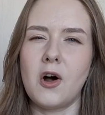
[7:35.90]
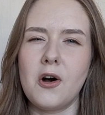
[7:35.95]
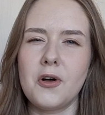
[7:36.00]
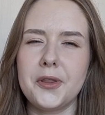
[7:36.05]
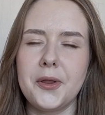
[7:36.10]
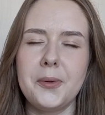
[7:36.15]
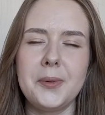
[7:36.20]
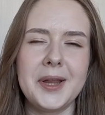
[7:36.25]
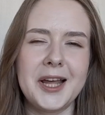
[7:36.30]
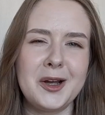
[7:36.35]

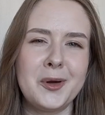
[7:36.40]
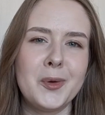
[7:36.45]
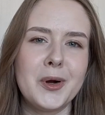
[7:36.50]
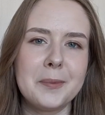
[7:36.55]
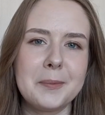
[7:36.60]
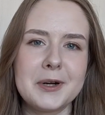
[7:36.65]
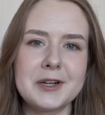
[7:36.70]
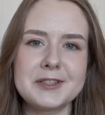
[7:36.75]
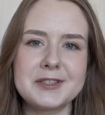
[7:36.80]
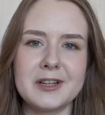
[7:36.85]
Although leg
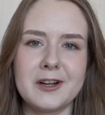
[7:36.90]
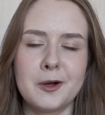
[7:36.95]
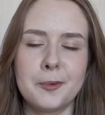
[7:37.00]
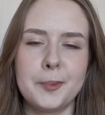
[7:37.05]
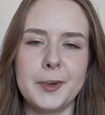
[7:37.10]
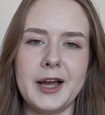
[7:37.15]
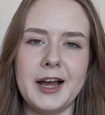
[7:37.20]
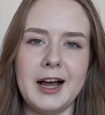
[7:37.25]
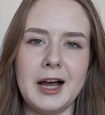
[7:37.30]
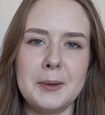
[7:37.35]
warmers are
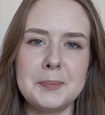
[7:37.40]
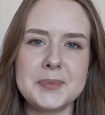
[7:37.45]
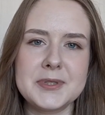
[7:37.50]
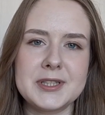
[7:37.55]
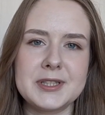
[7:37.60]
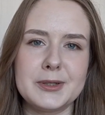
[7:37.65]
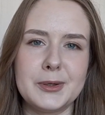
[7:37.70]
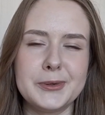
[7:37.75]
perhaps